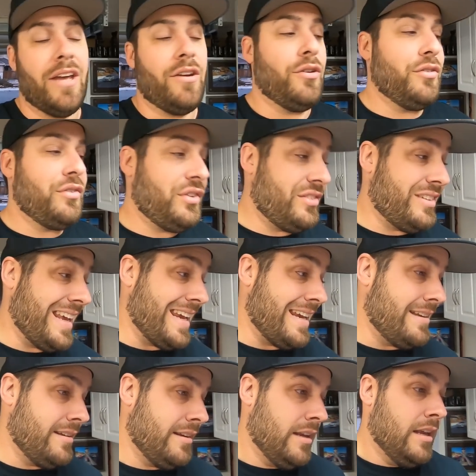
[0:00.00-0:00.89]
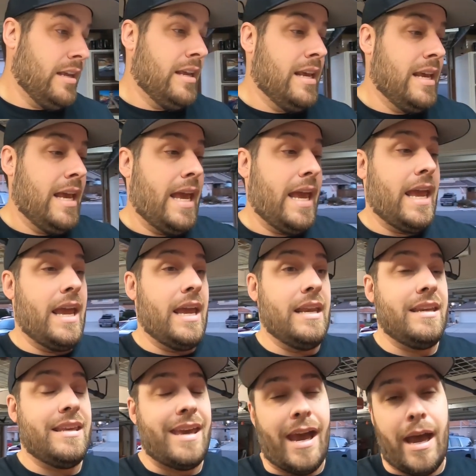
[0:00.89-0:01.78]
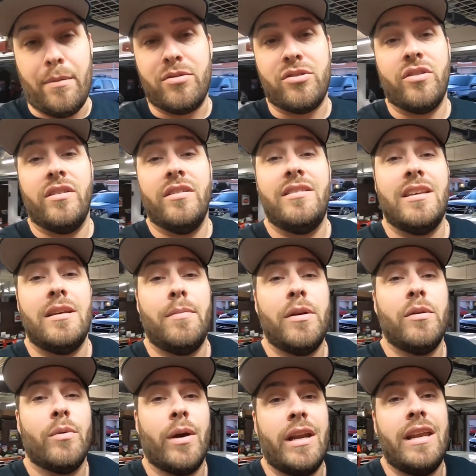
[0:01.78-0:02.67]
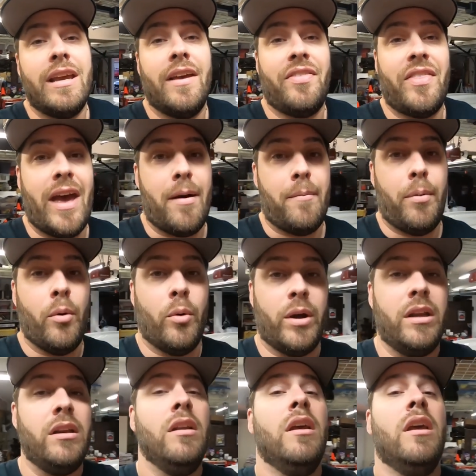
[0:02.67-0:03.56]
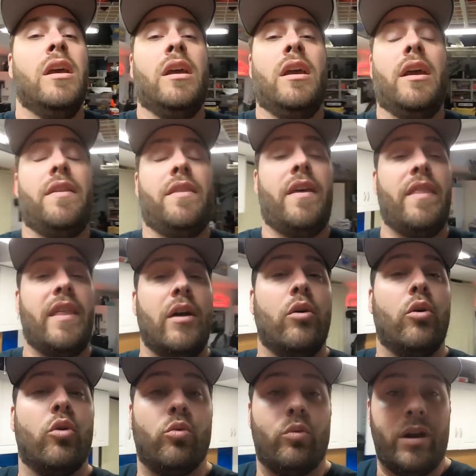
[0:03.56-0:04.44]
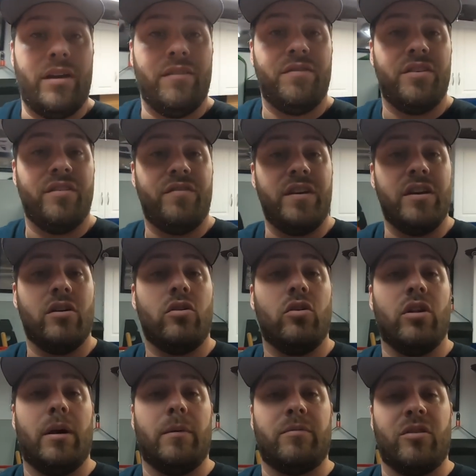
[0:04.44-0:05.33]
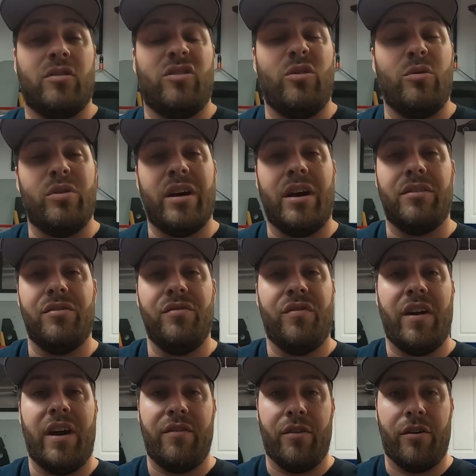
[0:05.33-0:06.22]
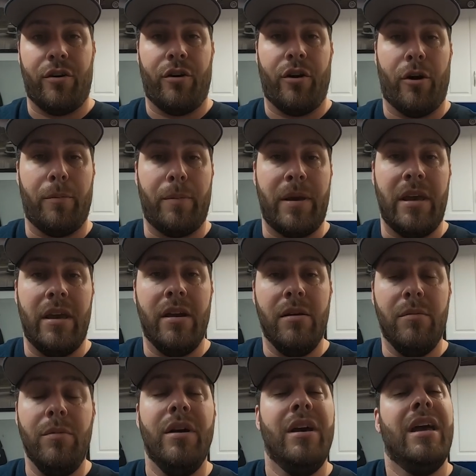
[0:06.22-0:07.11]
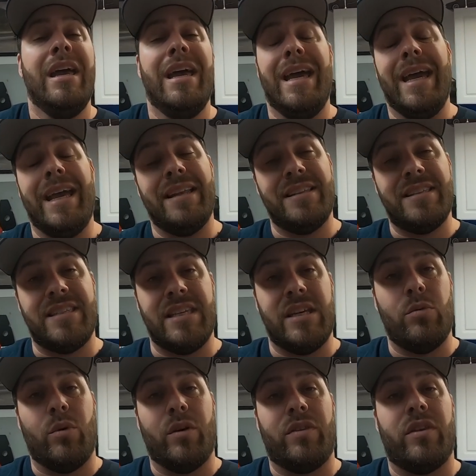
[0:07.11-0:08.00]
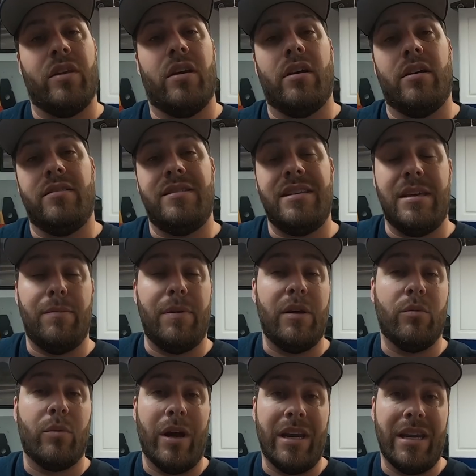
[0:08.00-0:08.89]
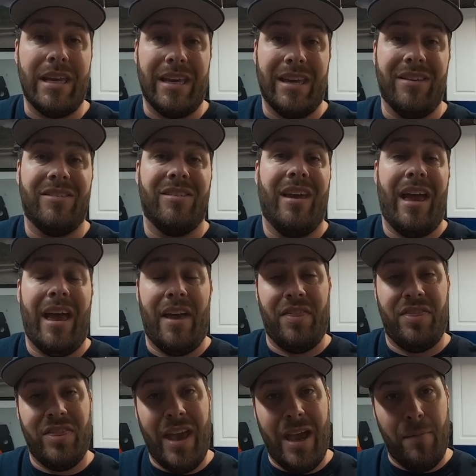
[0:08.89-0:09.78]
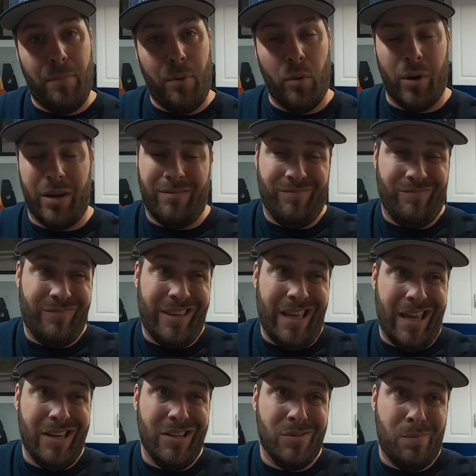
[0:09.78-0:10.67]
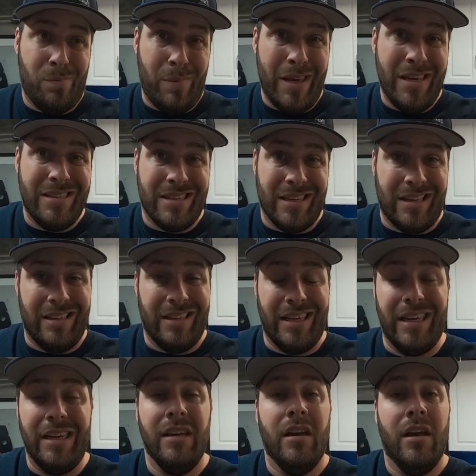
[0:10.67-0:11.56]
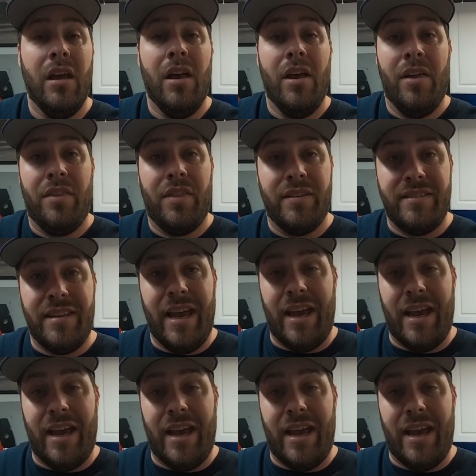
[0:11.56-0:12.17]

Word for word: idle state and capture the D B rating at that point, and then they will rev the vehicle up to two thousand five hundred R P M and see what the D B rating is at that point. That is basically the